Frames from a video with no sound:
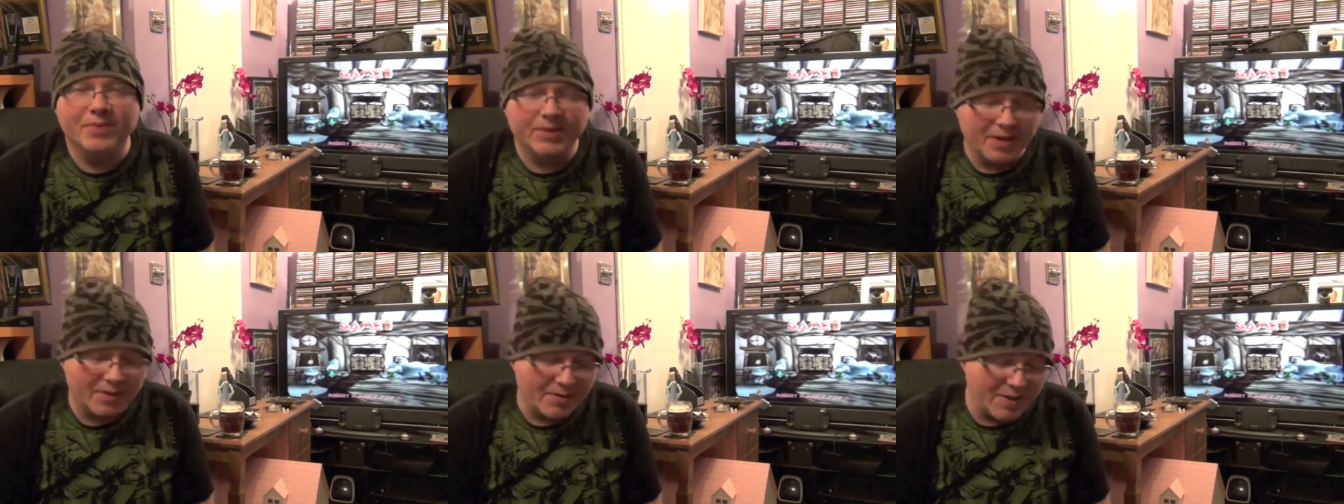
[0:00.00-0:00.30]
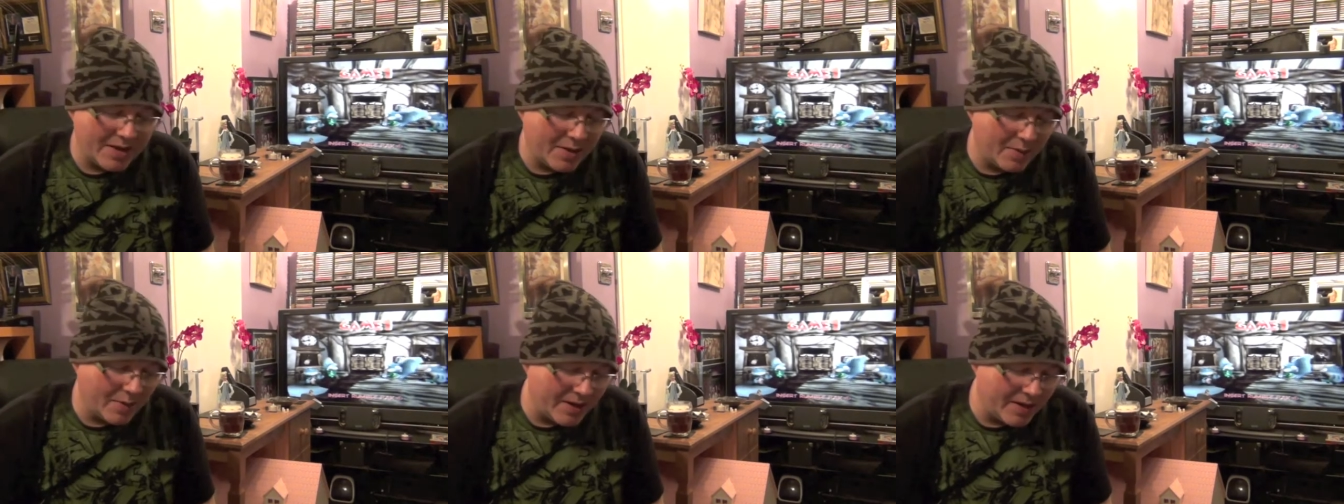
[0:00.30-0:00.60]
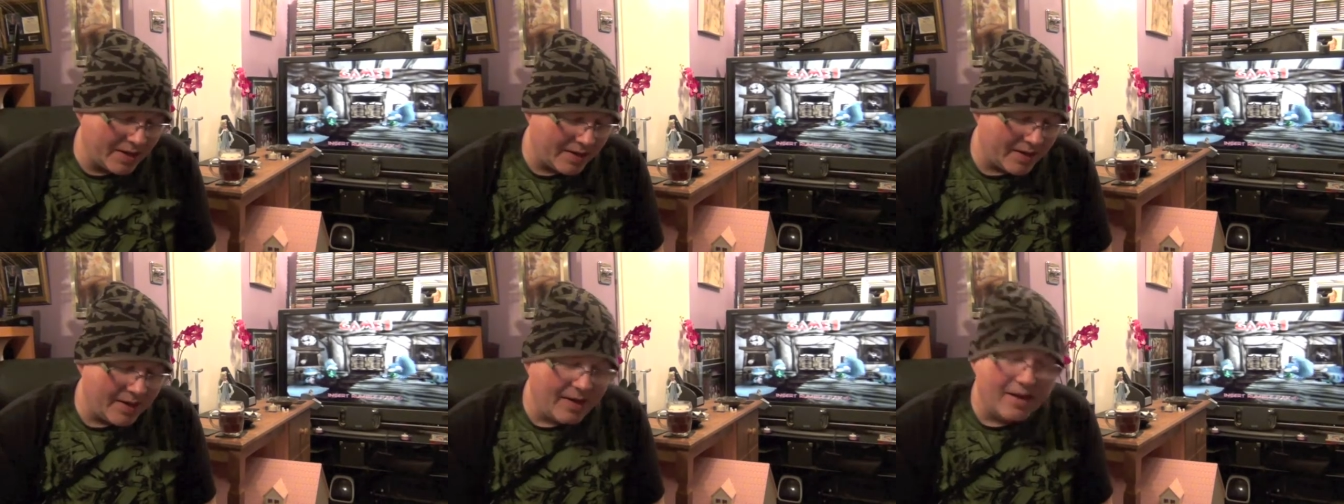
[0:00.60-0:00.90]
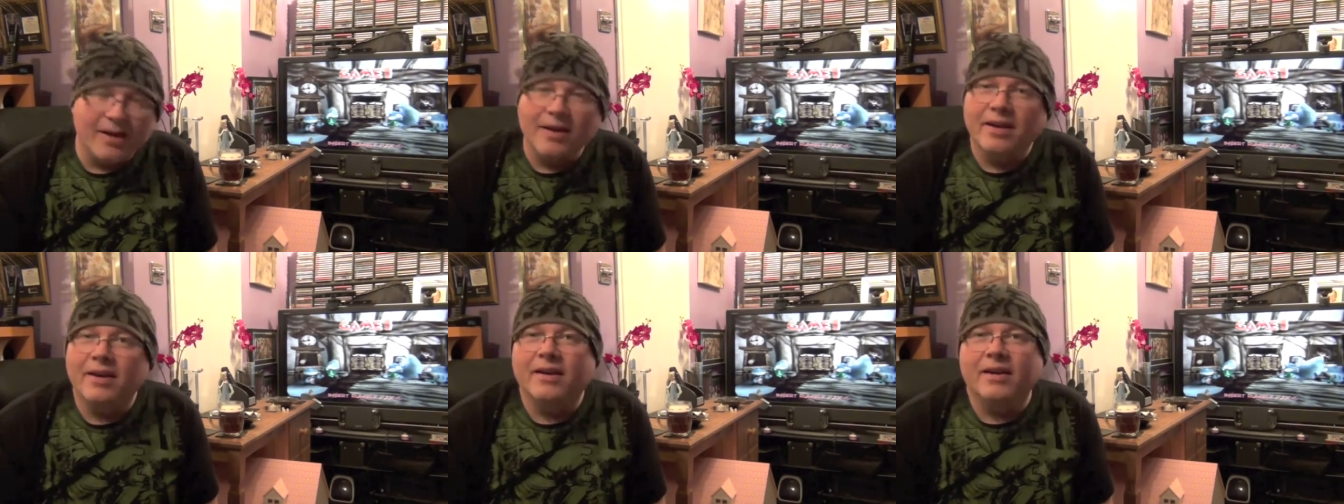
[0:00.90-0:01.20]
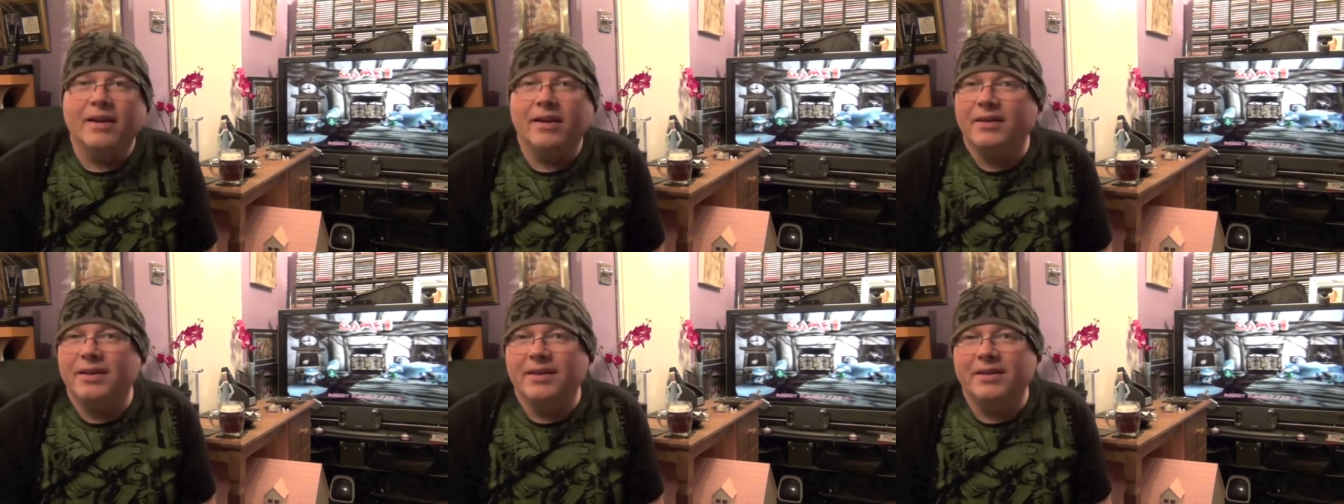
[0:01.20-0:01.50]
So anyway,
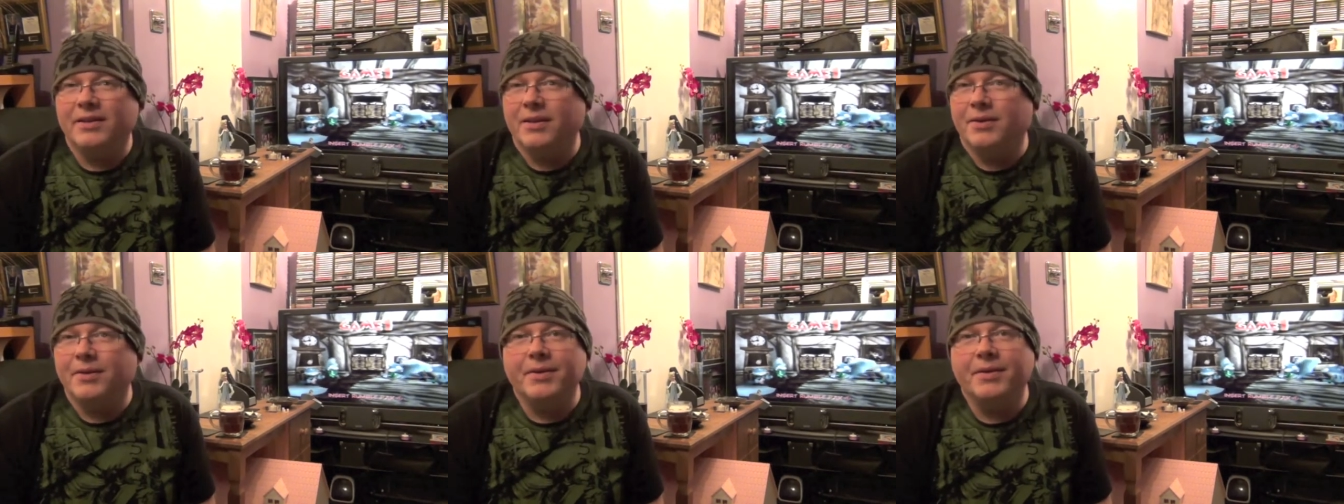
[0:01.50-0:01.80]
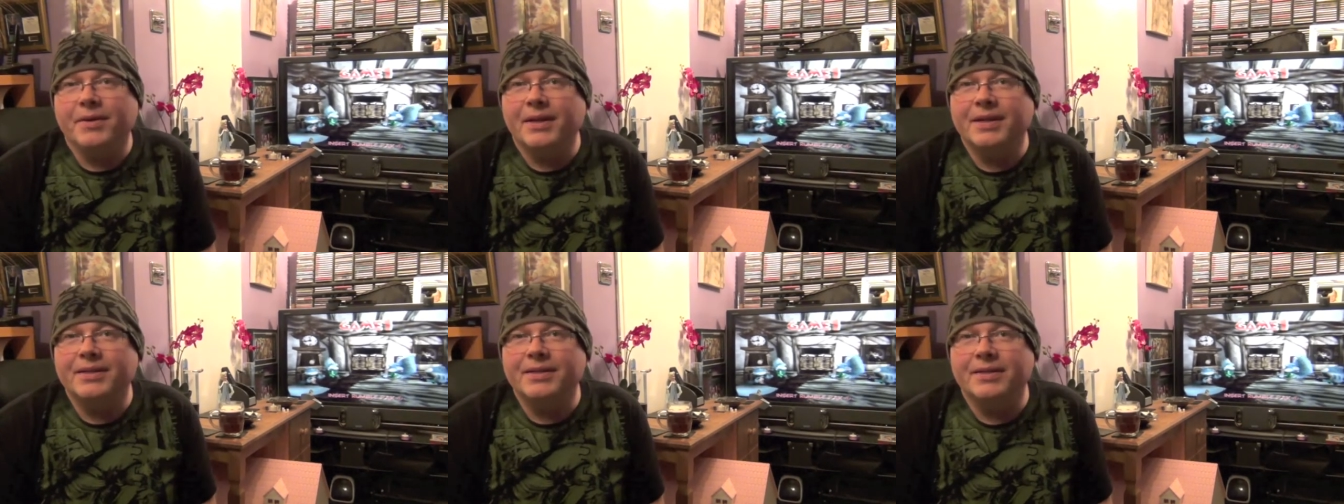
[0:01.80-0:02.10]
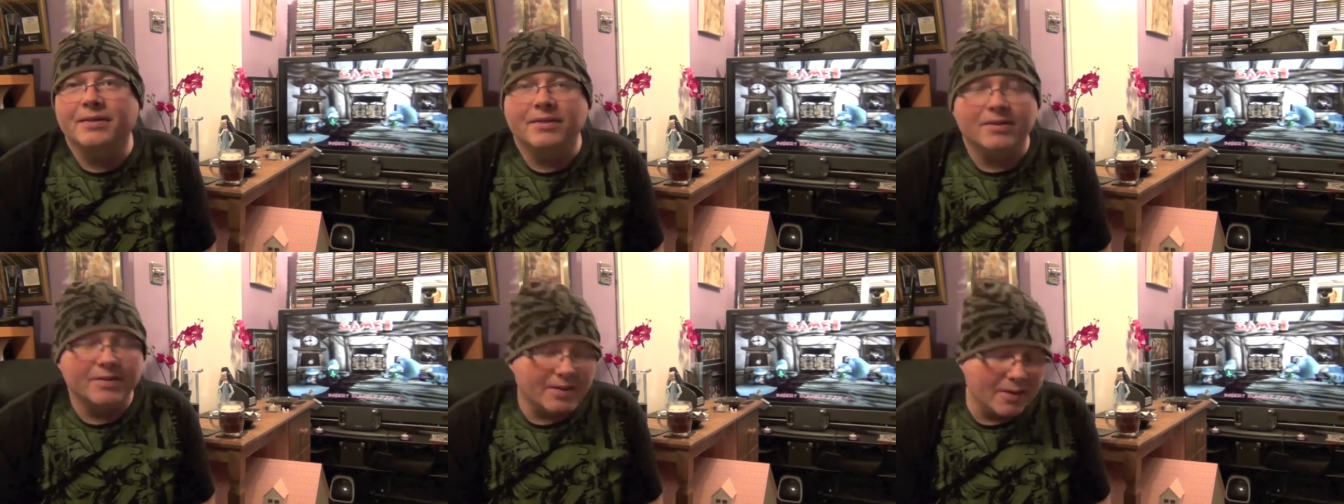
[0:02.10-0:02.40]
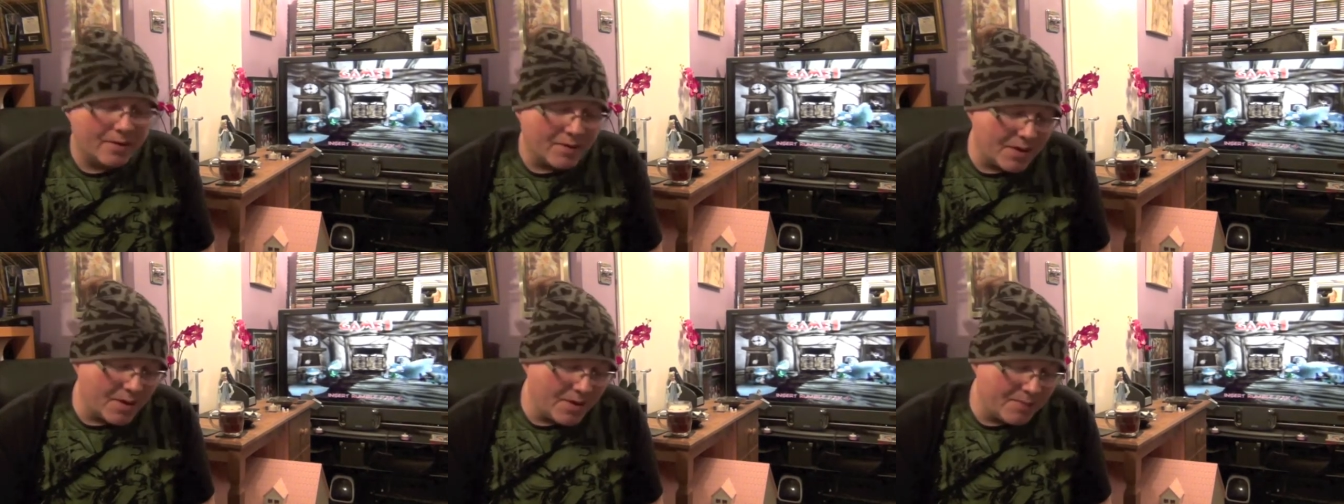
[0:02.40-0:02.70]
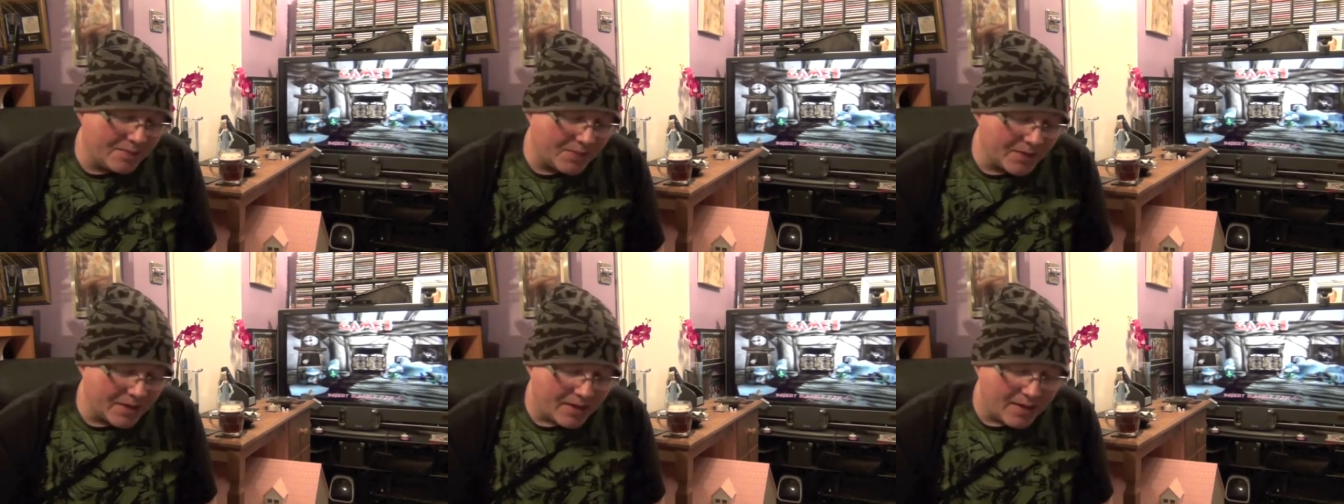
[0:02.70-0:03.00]
I don't know Latin. So
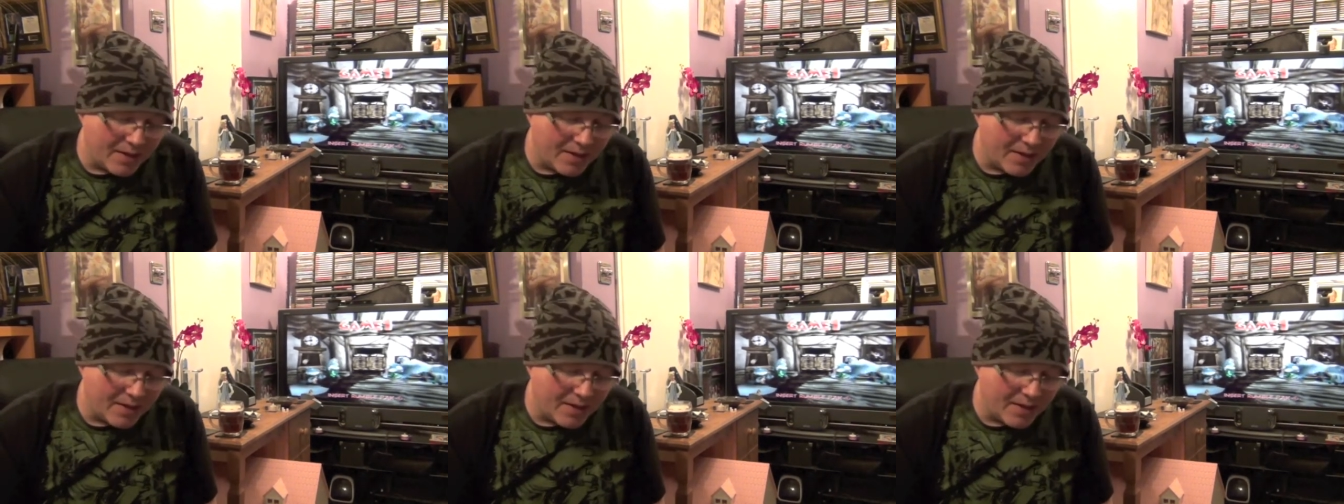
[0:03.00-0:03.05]
a